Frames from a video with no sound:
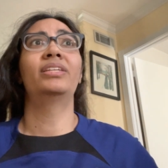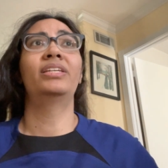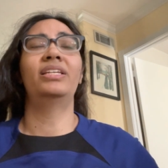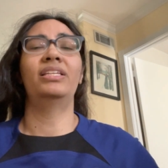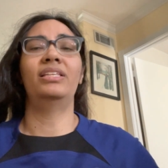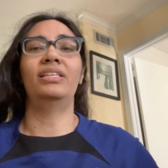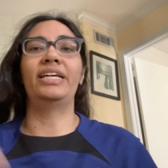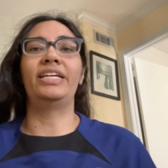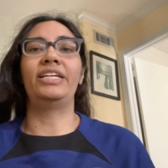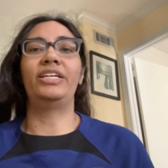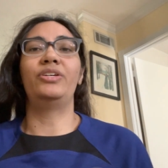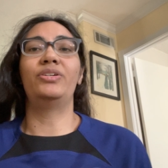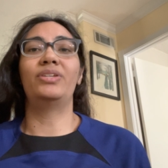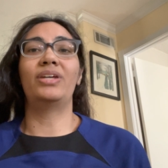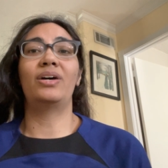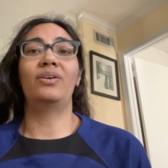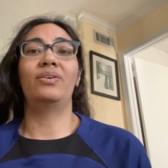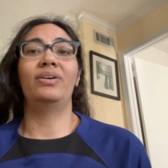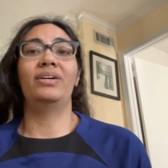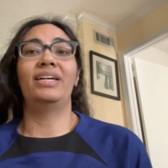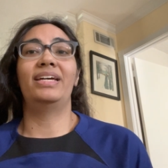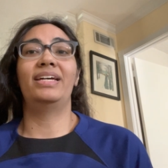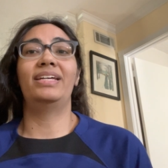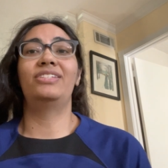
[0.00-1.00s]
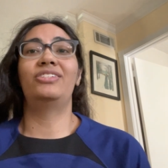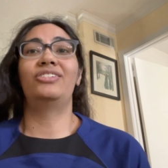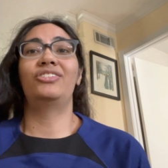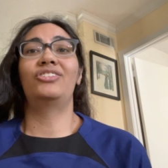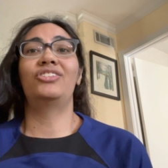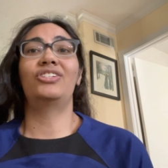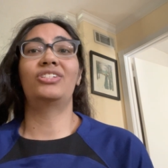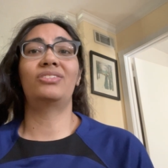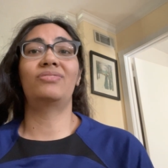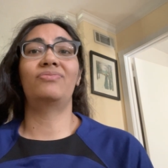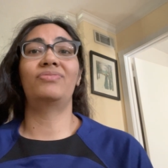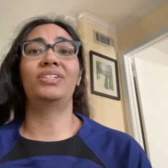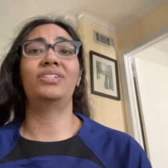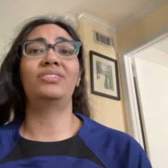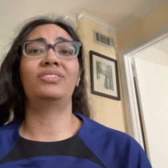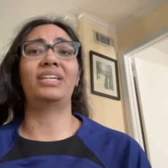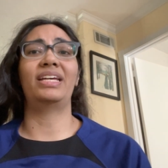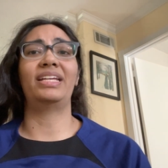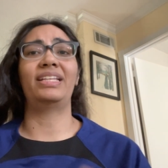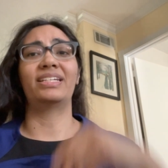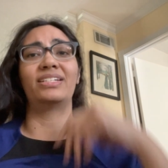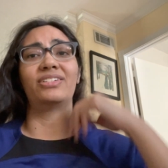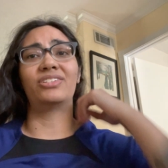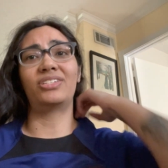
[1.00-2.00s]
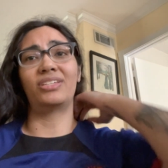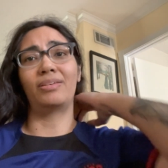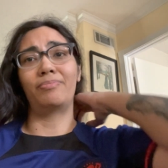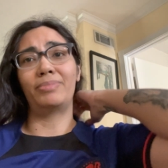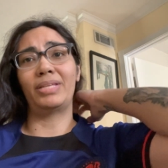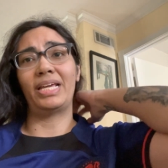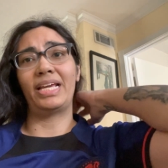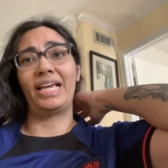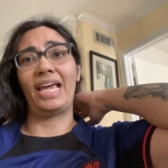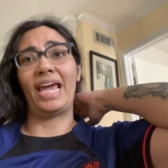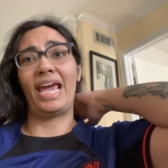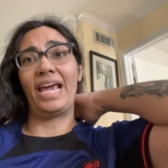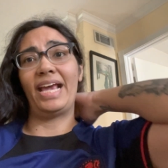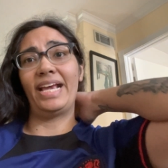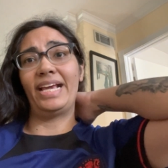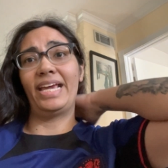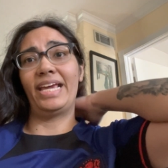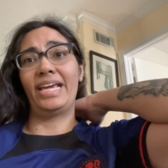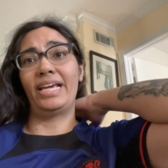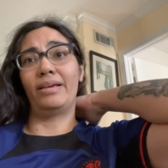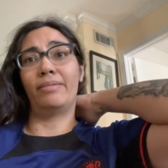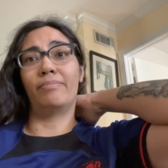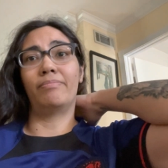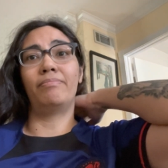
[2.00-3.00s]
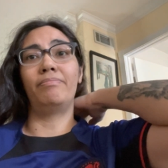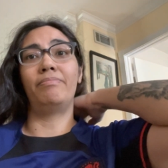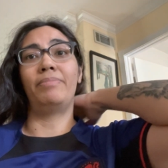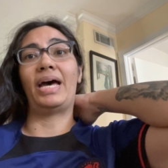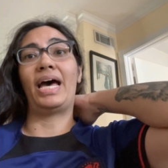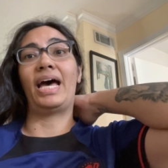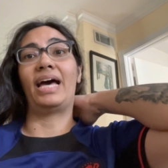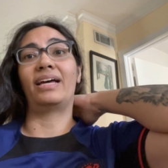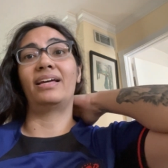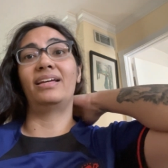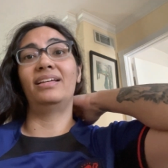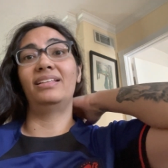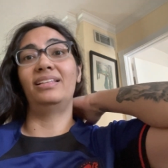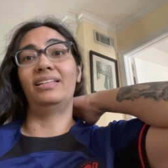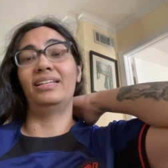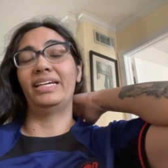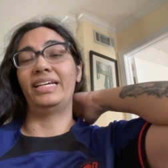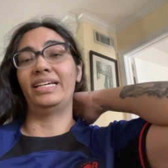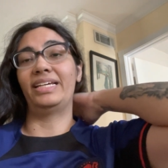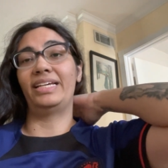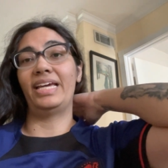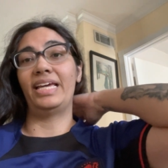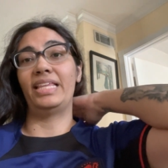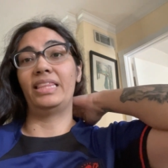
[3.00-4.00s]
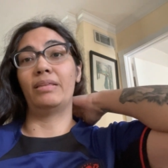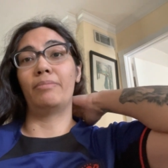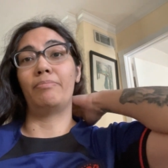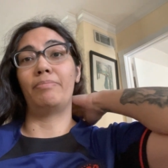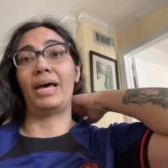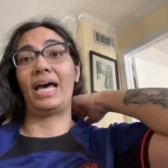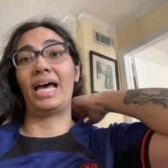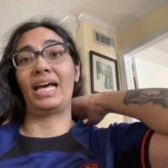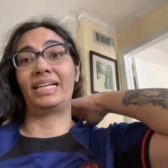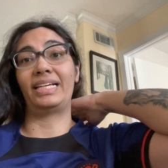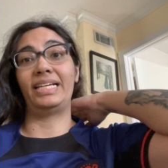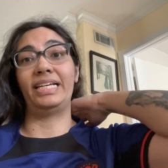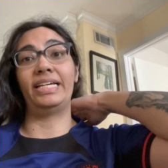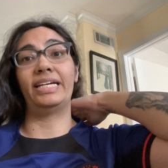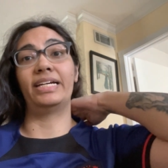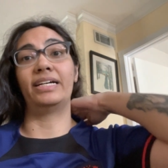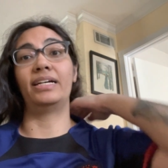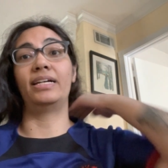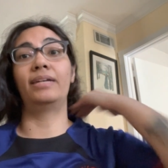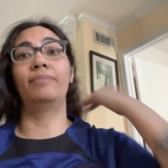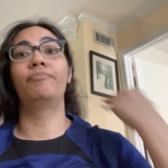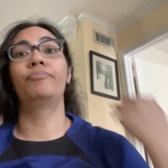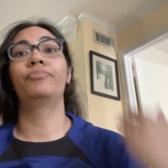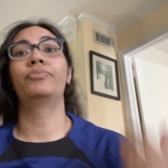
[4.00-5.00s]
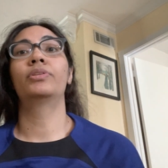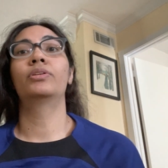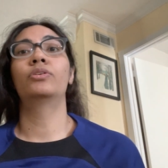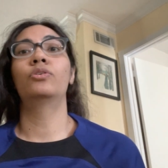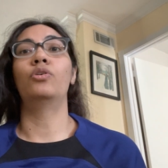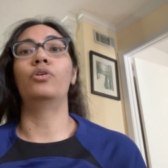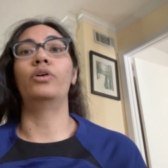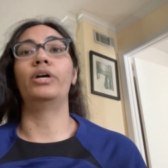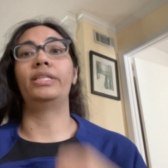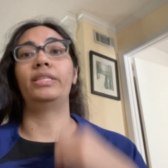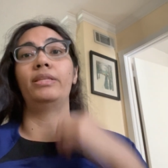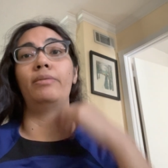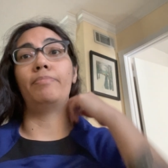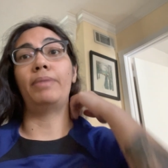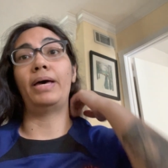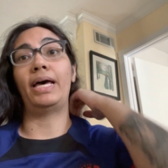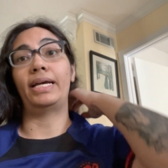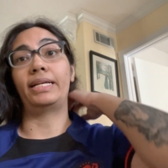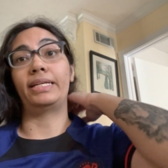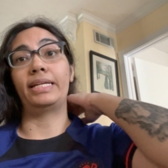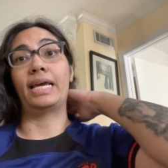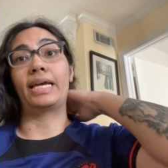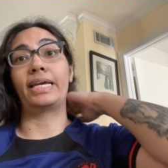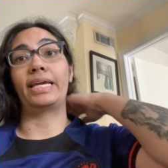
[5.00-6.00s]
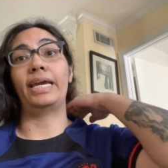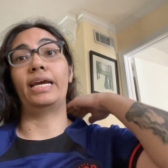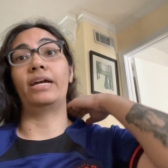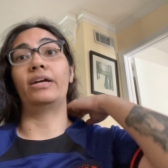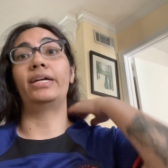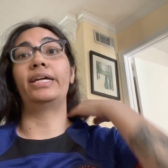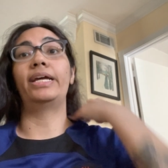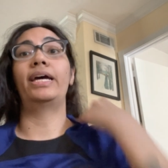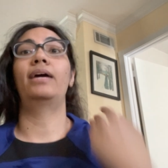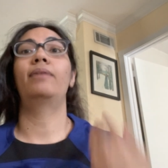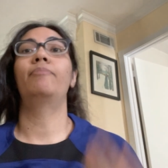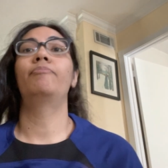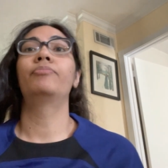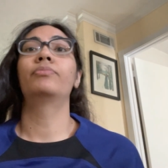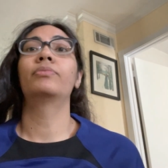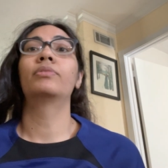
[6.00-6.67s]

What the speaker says: Like, you know, it just feels like there's something hanging back, like in the back here or in the back neck area.